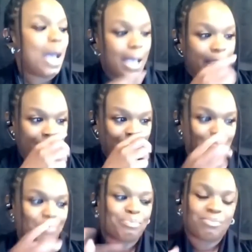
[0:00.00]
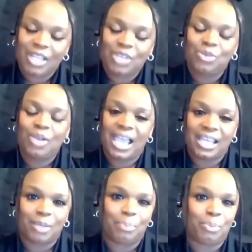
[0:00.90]
um, you
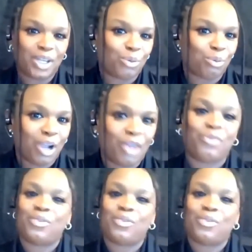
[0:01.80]
had a pretty rough